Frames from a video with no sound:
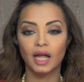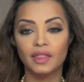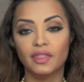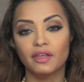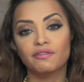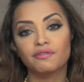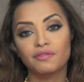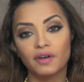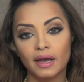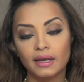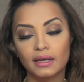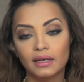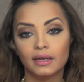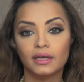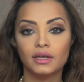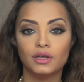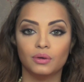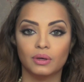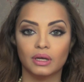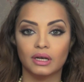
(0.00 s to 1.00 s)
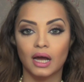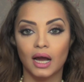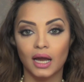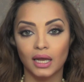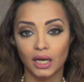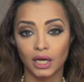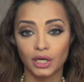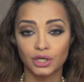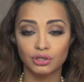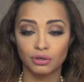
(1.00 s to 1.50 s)
And then finally, you can
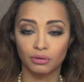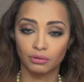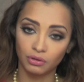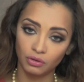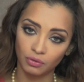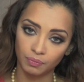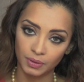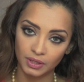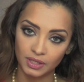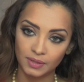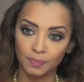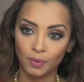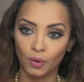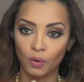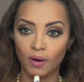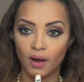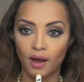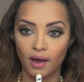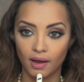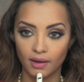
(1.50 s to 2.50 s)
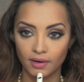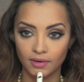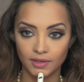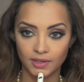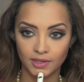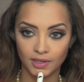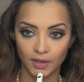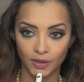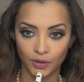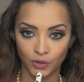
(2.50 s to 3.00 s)
highlight your Cupid's bow
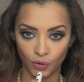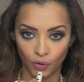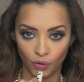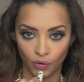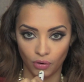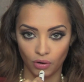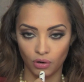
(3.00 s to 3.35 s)
and your